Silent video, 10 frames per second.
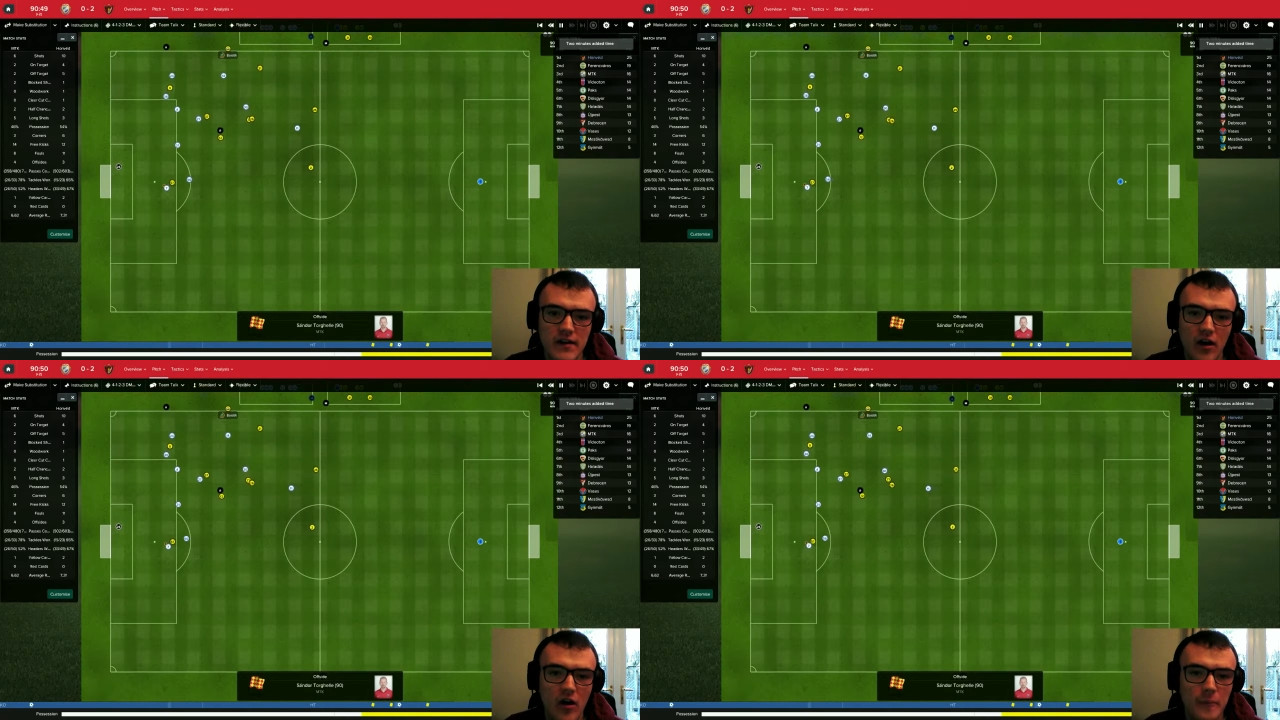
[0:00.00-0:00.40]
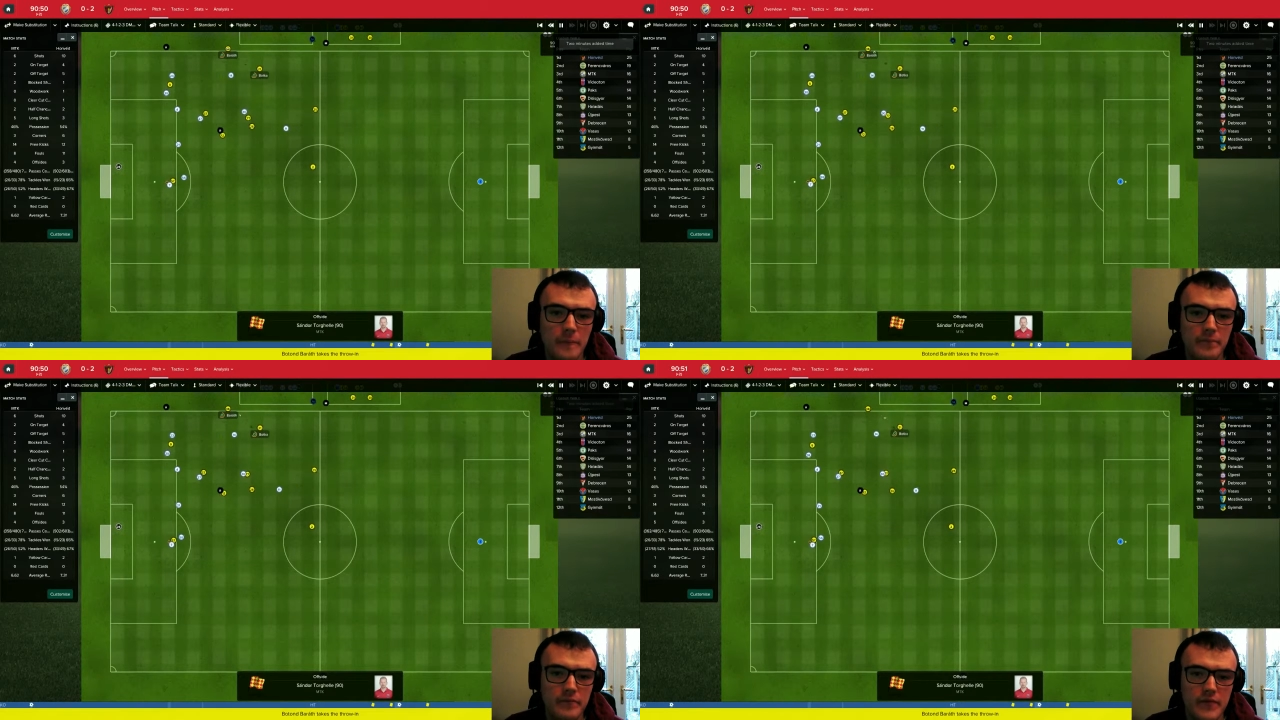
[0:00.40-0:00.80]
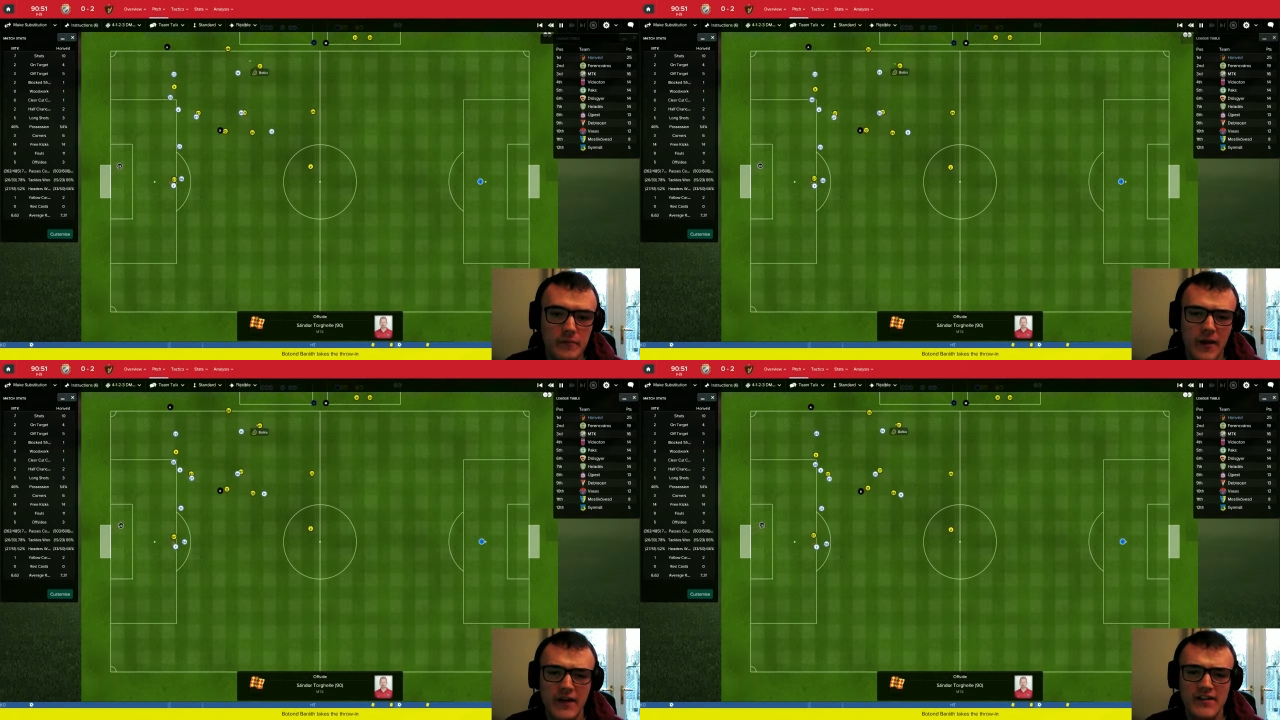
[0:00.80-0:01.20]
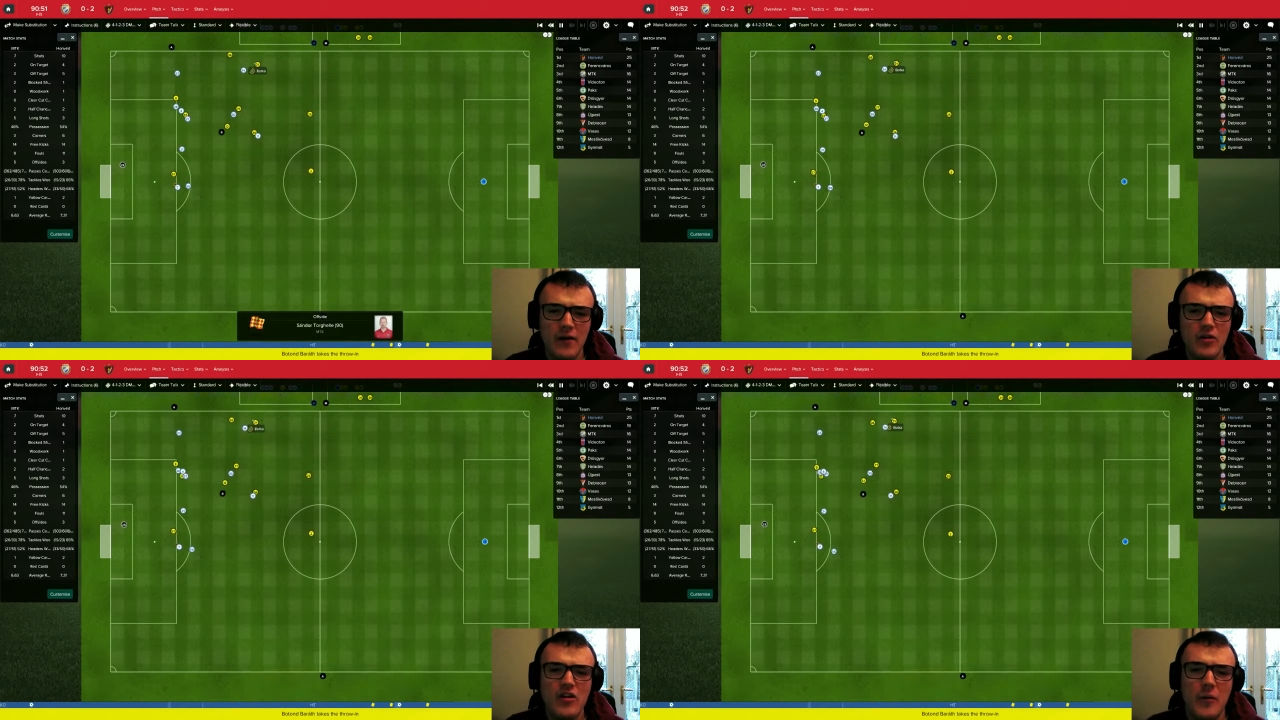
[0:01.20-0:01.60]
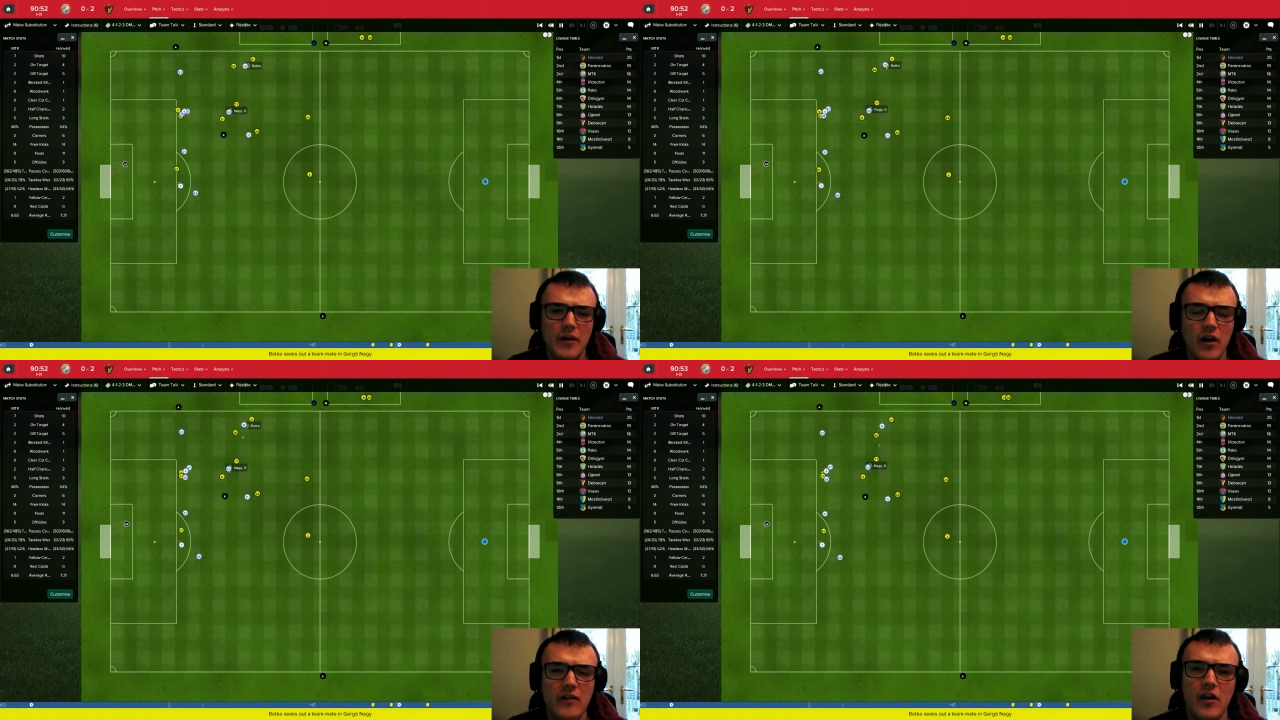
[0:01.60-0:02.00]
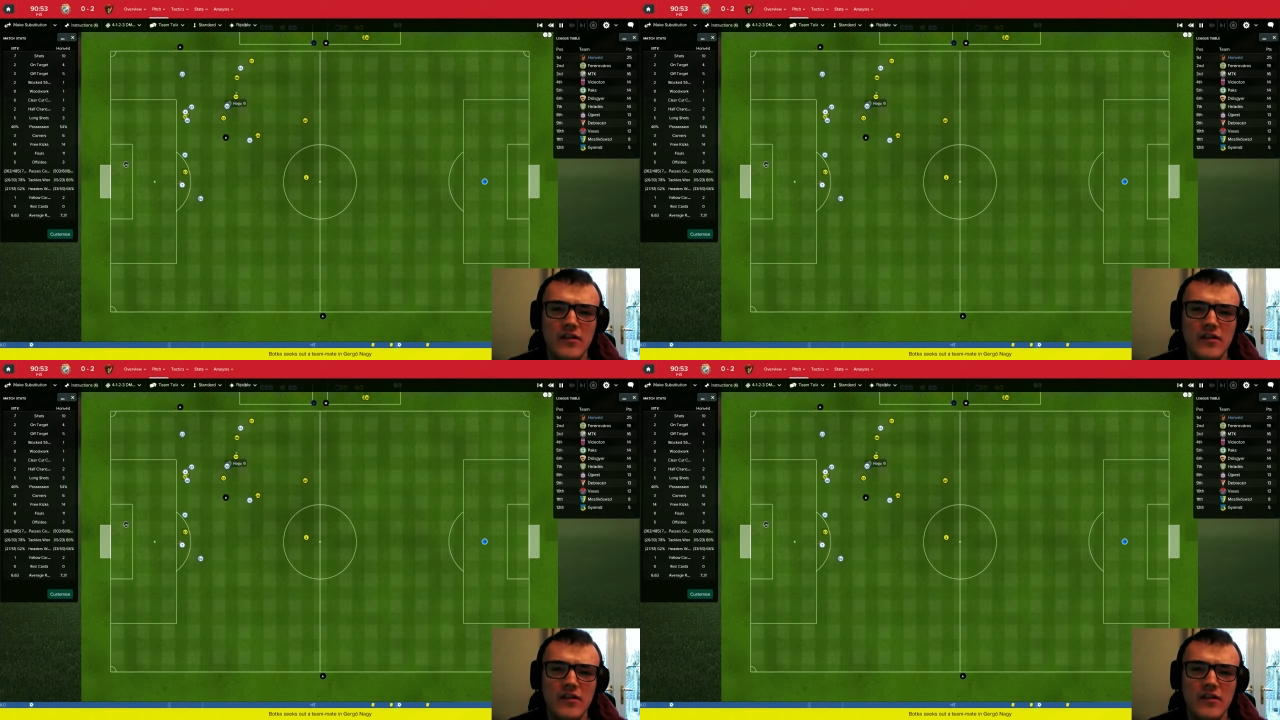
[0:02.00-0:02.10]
or players that I wouldn't normally go for.